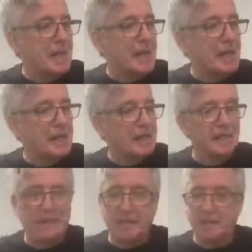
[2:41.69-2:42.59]

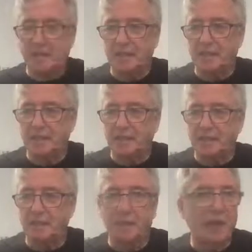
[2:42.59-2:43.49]
and
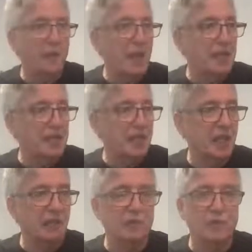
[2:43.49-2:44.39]
I managed to
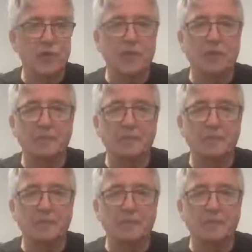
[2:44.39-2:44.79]
get it running.